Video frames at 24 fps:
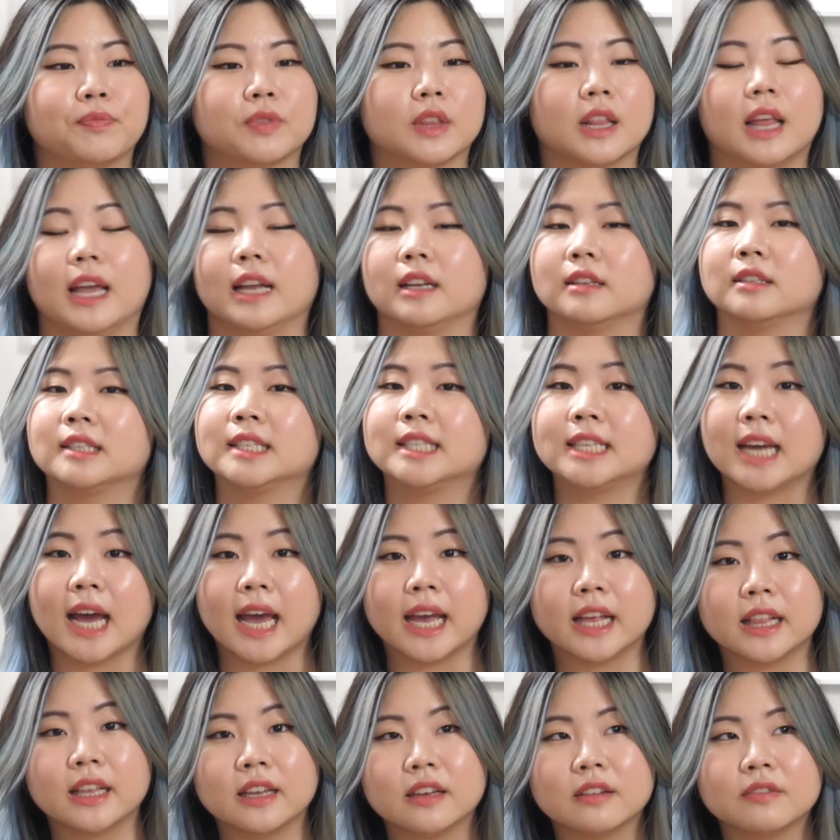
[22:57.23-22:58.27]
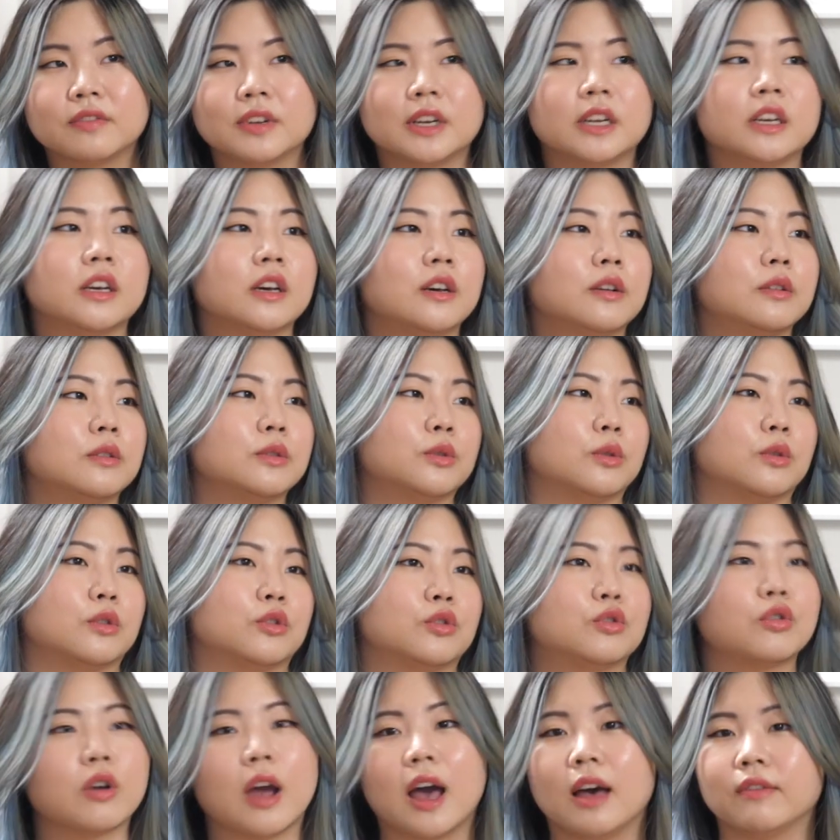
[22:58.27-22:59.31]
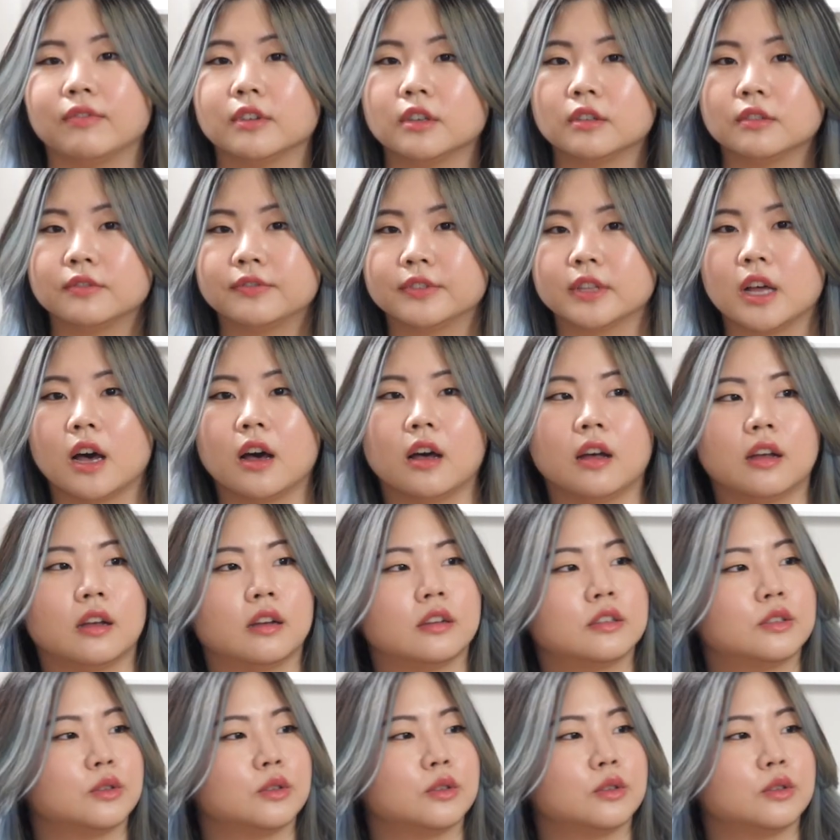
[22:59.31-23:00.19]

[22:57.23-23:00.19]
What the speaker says: like styling videos or travel vlogs